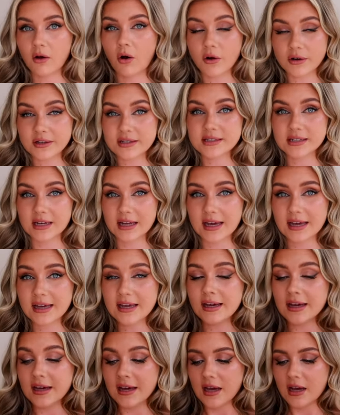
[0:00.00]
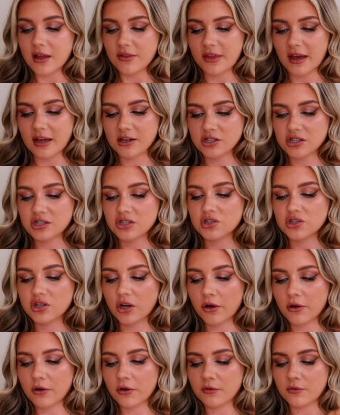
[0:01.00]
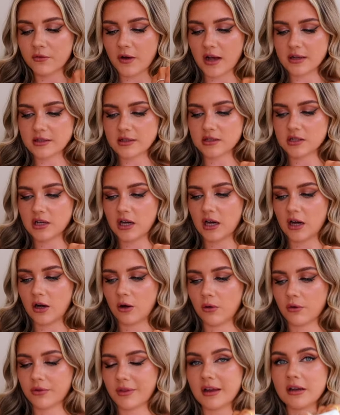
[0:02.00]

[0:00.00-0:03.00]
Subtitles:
honestly, they're just so versatile.